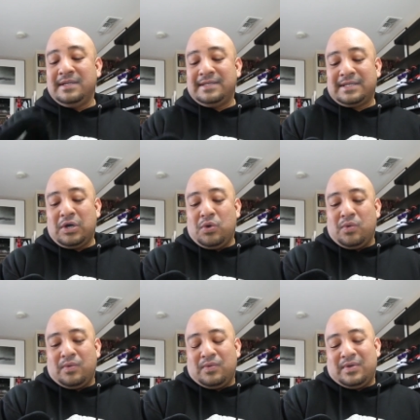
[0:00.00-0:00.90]

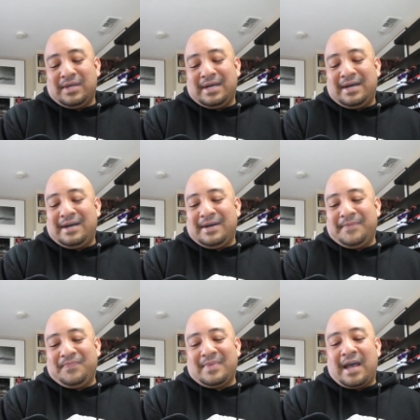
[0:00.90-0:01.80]
So, uh,
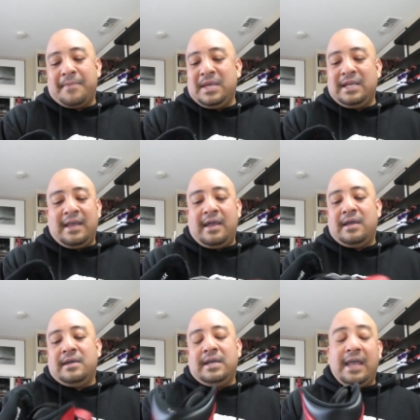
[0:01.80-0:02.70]
I mean, it,
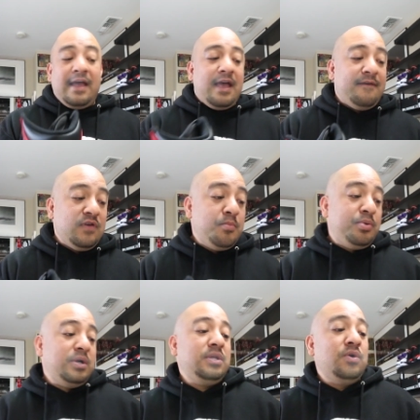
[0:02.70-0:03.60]
if you
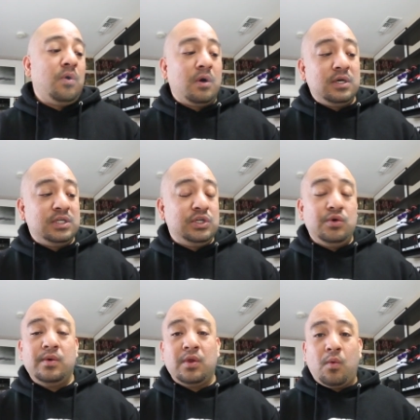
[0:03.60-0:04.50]
put your
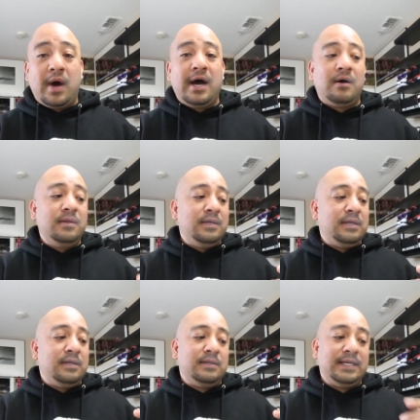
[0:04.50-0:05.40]
shoe in the wild,
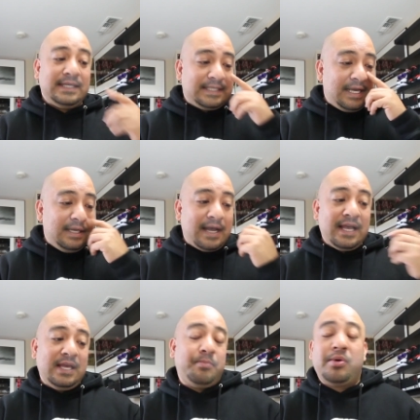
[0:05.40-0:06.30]
like say
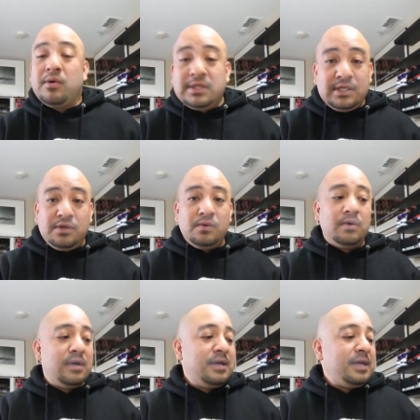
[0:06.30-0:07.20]
Nike approached you
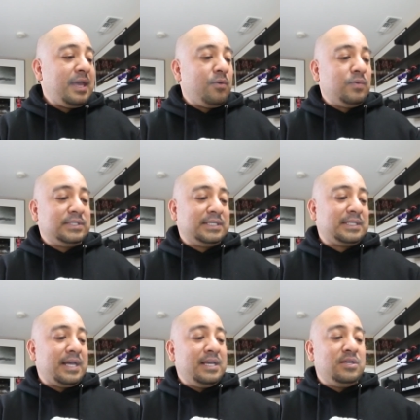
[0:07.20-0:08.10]
and was
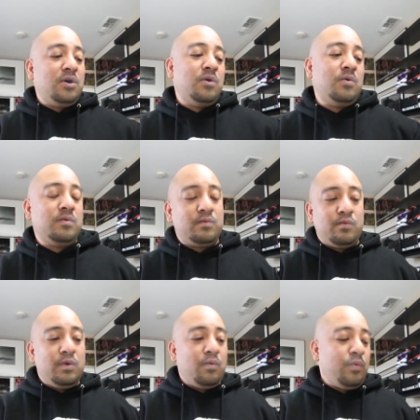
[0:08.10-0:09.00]
just like, yo,
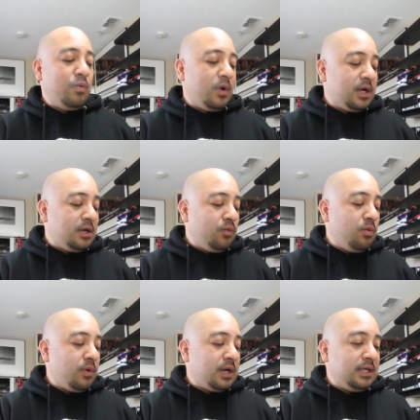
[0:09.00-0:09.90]
we, we wanna, we
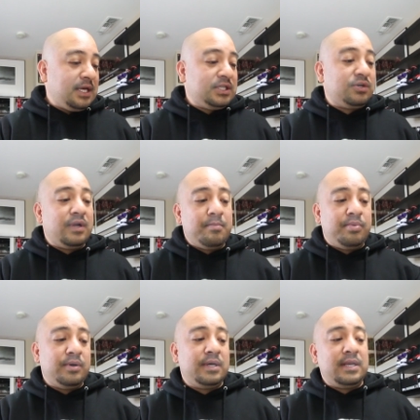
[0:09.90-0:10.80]
wanna get your
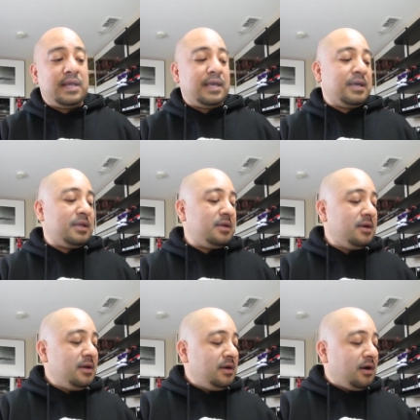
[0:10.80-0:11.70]
input and
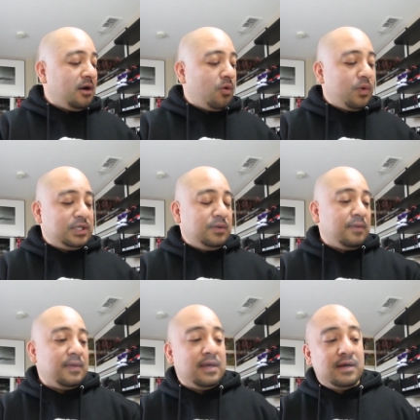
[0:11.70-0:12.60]
Uh, what you
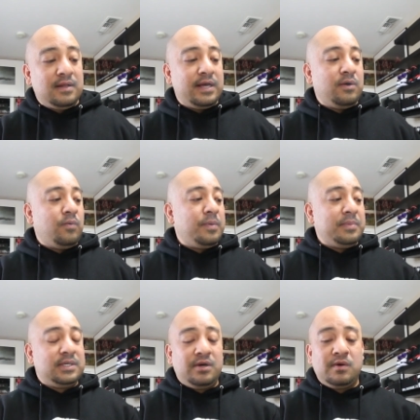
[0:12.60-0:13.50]
think, like what
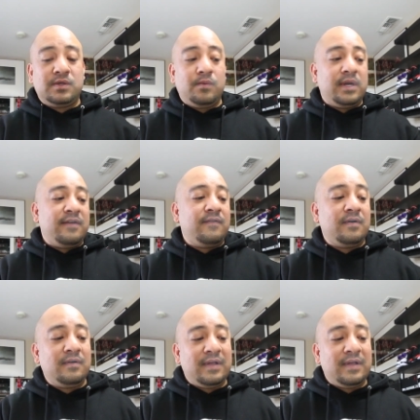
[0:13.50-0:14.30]
materials and whatever.